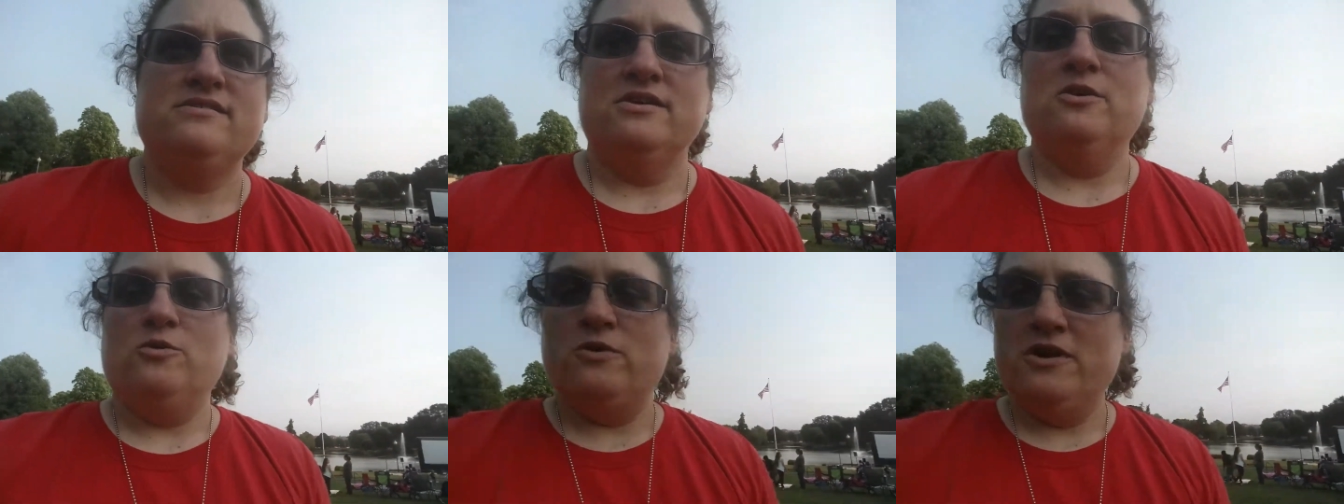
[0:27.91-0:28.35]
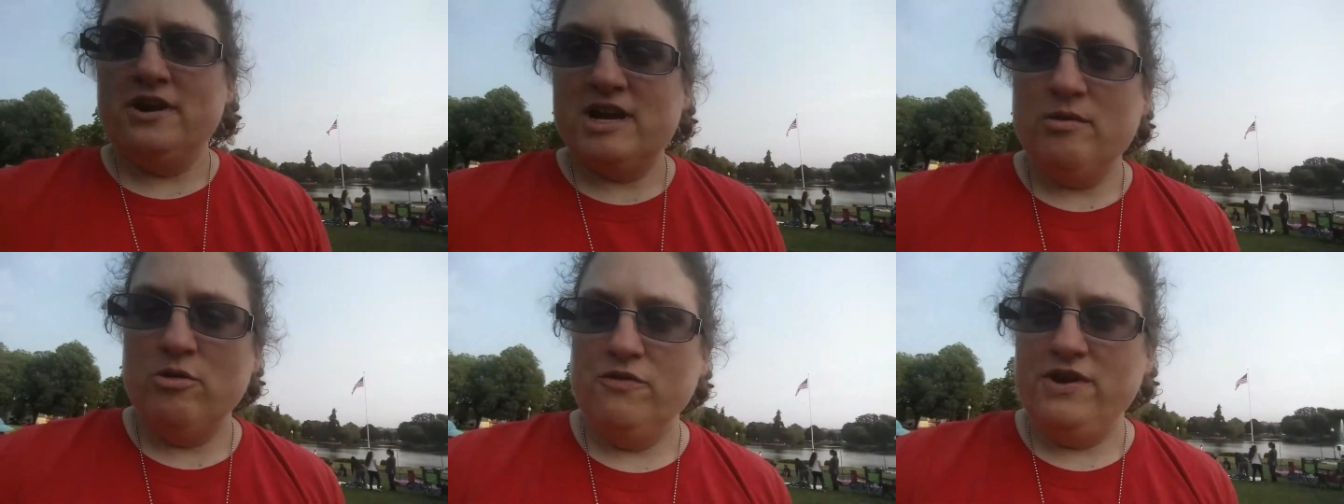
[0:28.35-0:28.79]
So we're
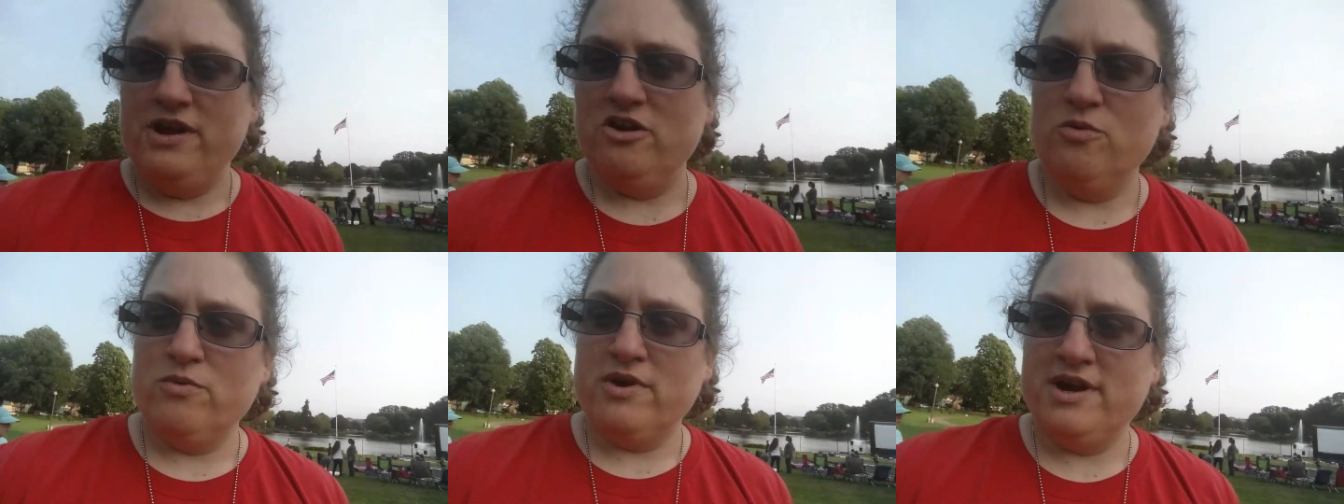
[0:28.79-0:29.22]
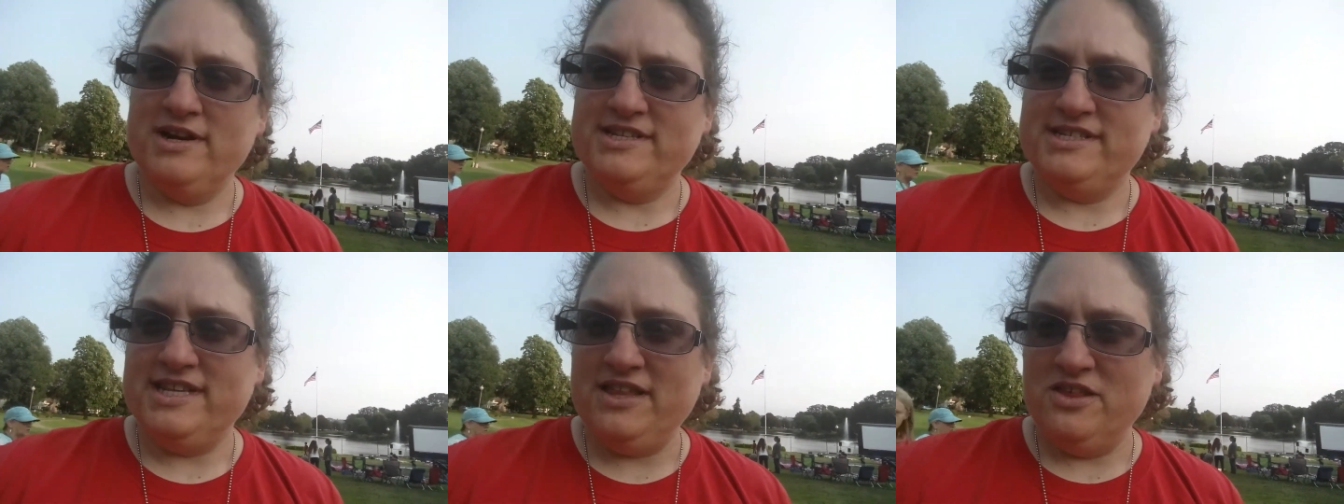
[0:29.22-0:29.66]
gonna come over here and we're
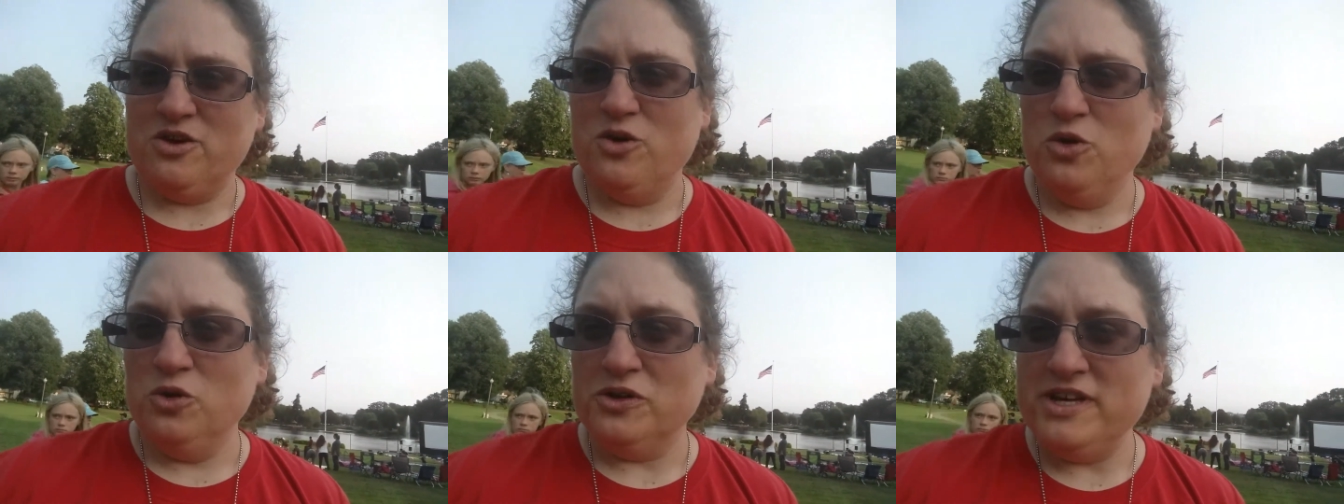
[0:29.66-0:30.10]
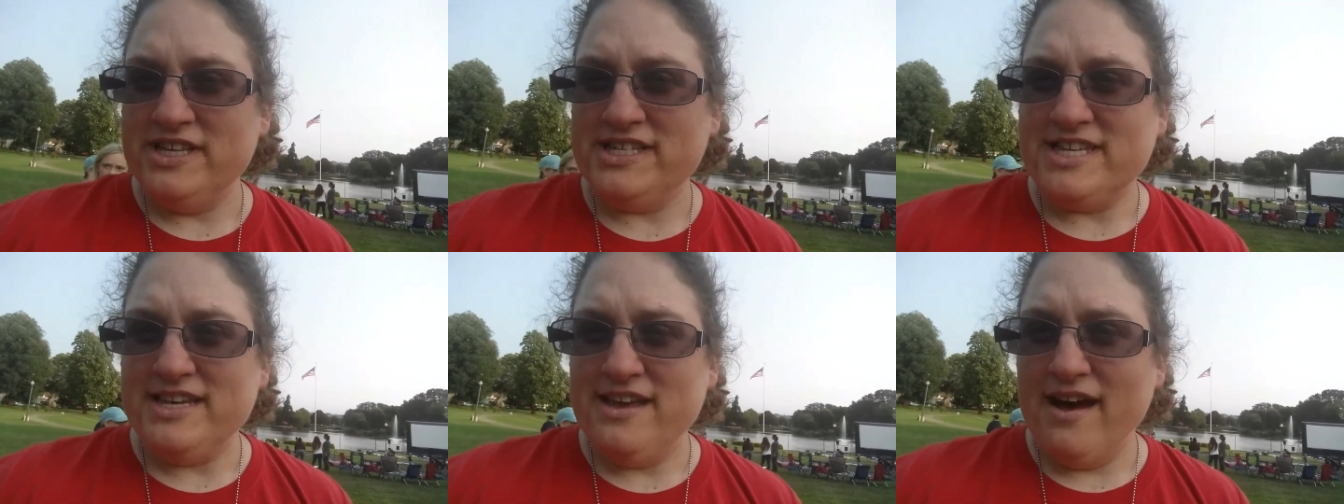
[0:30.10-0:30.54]
gonna see the cool
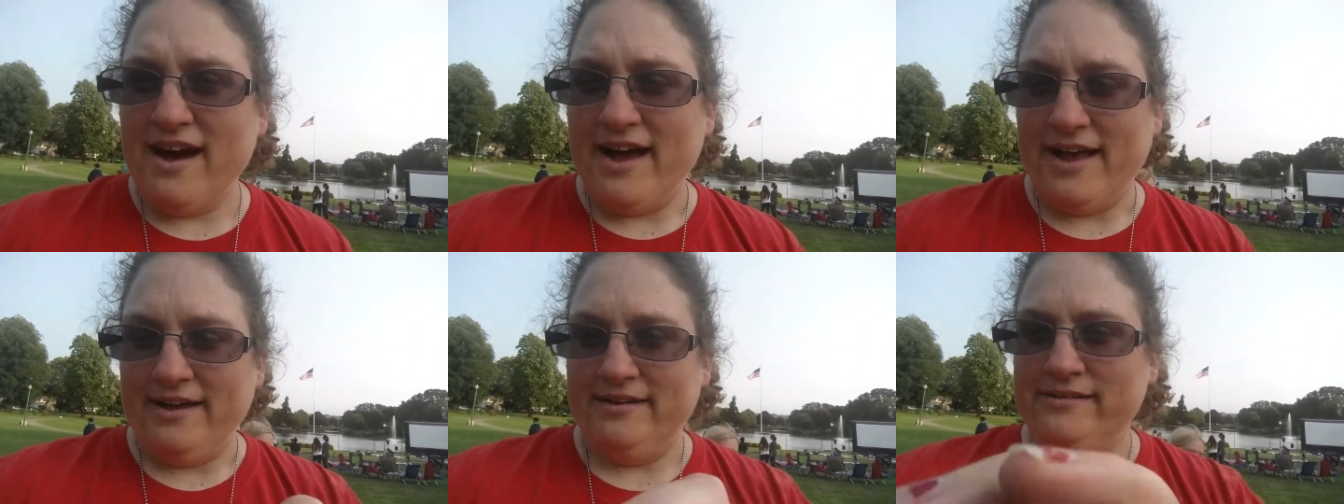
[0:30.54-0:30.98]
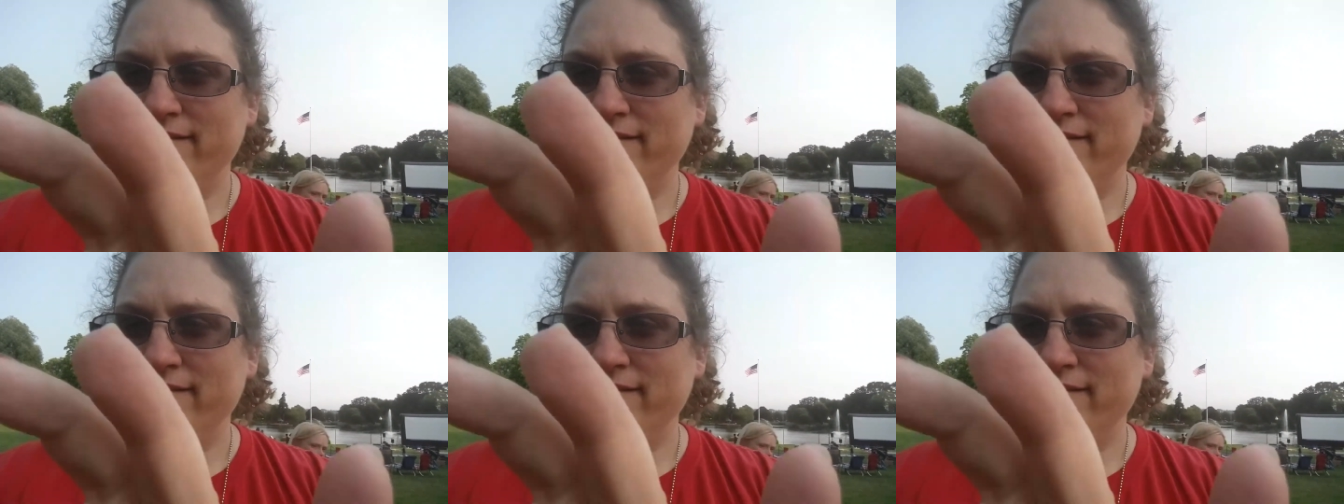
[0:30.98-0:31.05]
ET guy.